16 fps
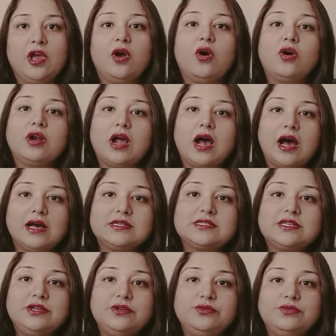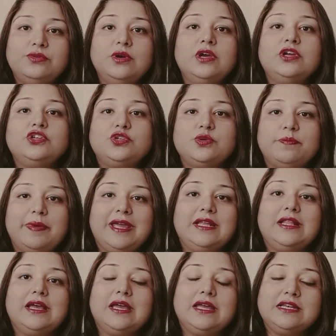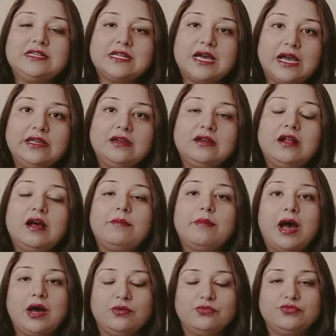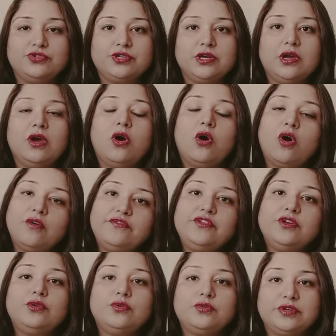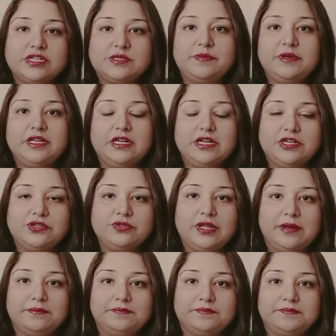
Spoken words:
or ask you to pay the entire amount of your notice period to them.